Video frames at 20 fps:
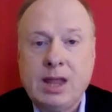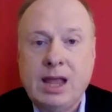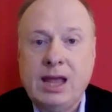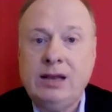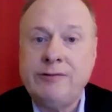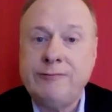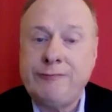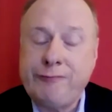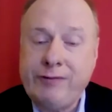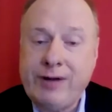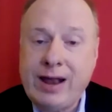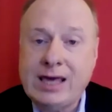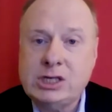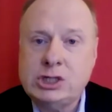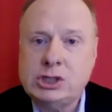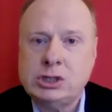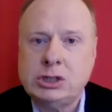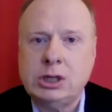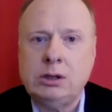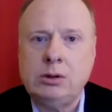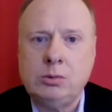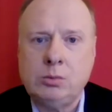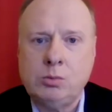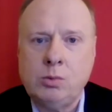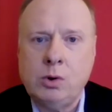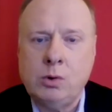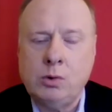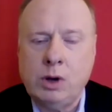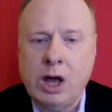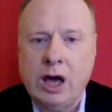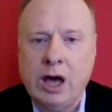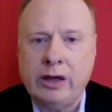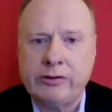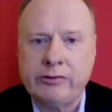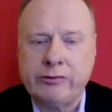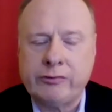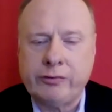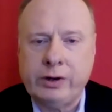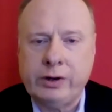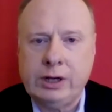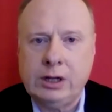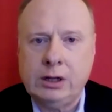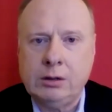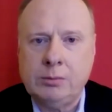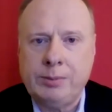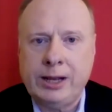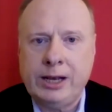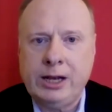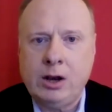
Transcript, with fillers: inflation will last for a little bit